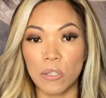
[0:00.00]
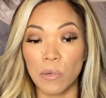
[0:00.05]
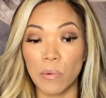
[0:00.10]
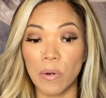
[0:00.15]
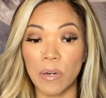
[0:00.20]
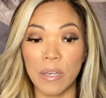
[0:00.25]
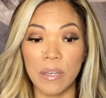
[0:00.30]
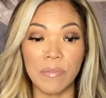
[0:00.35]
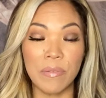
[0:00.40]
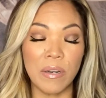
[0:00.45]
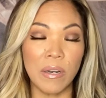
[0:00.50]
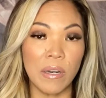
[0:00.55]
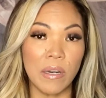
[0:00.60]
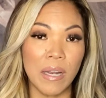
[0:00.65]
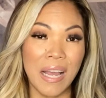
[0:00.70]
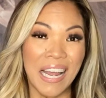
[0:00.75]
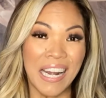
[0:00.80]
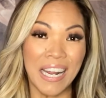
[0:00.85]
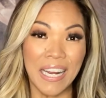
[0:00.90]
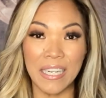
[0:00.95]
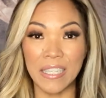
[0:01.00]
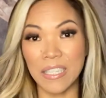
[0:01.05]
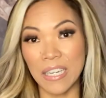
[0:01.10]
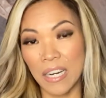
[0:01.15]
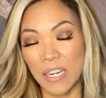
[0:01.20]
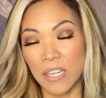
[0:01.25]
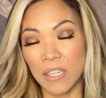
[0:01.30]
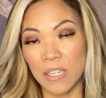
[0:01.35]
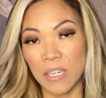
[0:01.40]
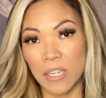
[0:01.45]
to, or even an, an
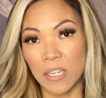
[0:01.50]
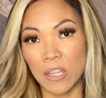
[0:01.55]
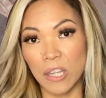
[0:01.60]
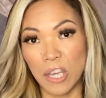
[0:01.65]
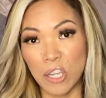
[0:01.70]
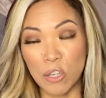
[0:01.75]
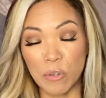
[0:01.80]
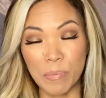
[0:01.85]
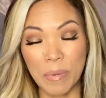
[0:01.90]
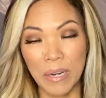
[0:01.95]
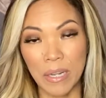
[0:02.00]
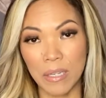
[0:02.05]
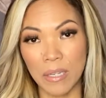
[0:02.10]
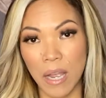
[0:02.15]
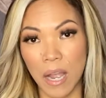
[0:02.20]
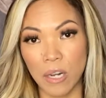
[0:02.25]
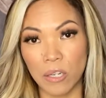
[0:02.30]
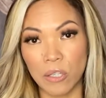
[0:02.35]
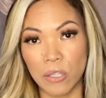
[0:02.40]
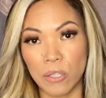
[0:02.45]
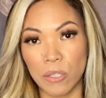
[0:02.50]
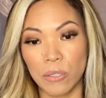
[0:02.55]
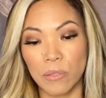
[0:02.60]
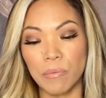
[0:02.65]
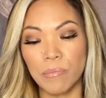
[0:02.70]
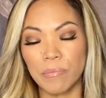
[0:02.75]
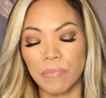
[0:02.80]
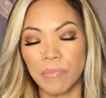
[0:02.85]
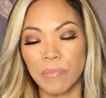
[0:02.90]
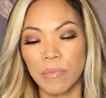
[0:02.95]
identity that you've been attached to,